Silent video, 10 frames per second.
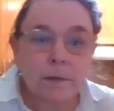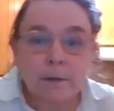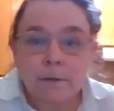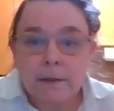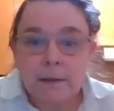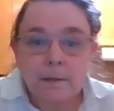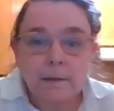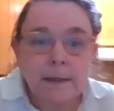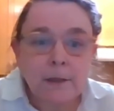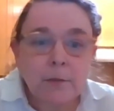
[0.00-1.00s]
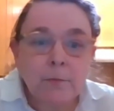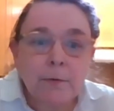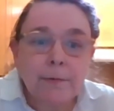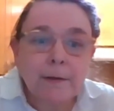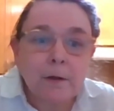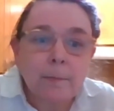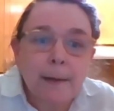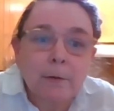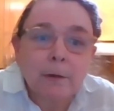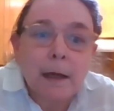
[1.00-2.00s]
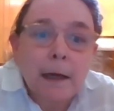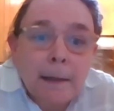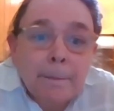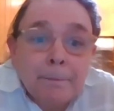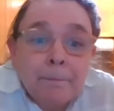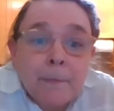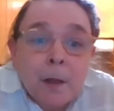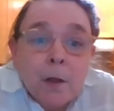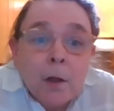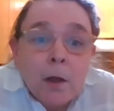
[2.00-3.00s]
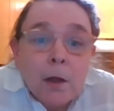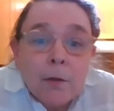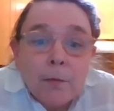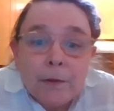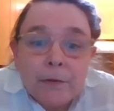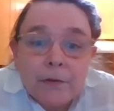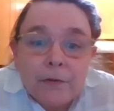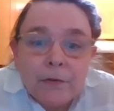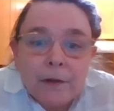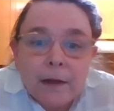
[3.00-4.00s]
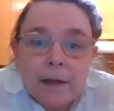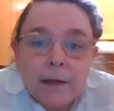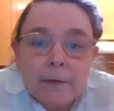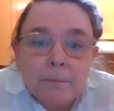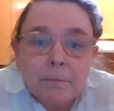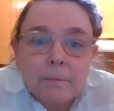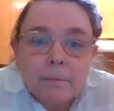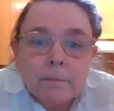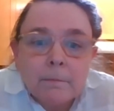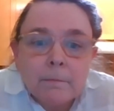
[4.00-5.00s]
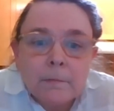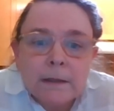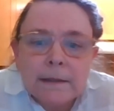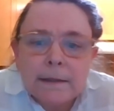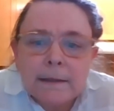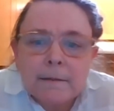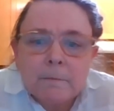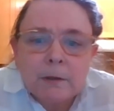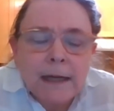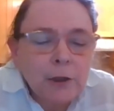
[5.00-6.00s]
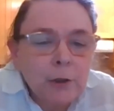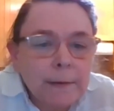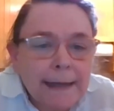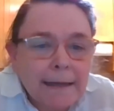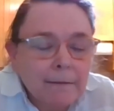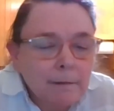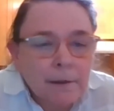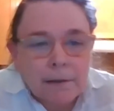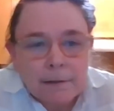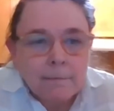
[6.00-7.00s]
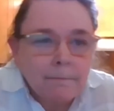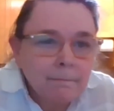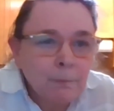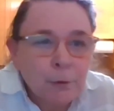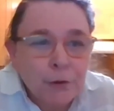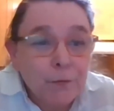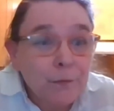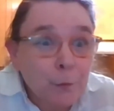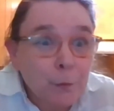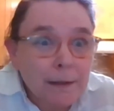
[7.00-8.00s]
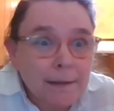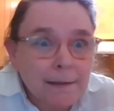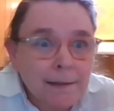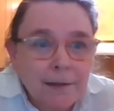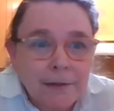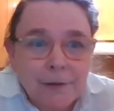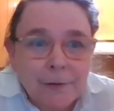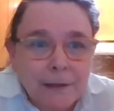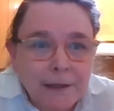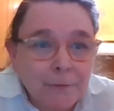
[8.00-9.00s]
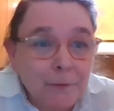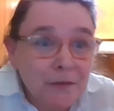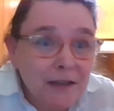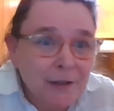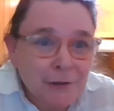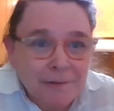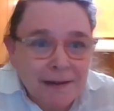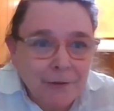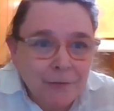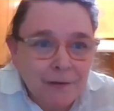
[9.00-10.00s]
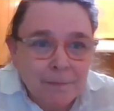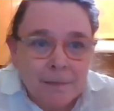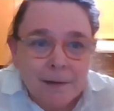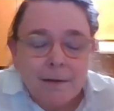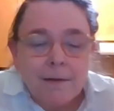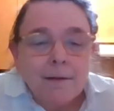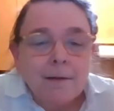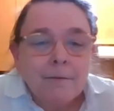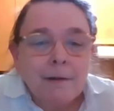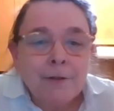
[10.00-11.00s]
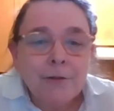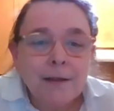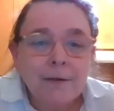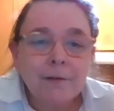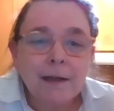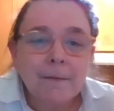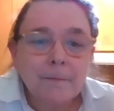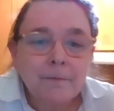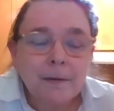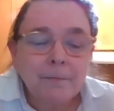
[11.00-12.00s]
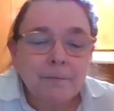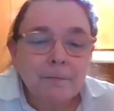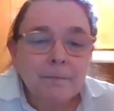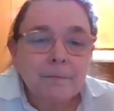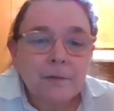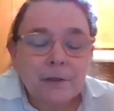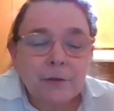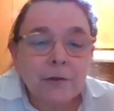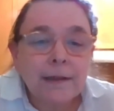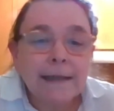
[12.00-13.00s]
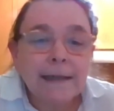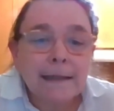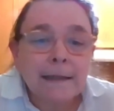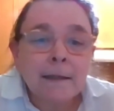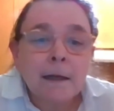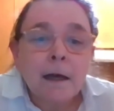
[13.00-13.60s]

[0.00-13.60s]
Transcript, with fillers: There's this section where we talk about um, this is um, this is Sancho again because most of the food things in Don Quixote are from Sancho rather from rather than uh, from Senor Quijana.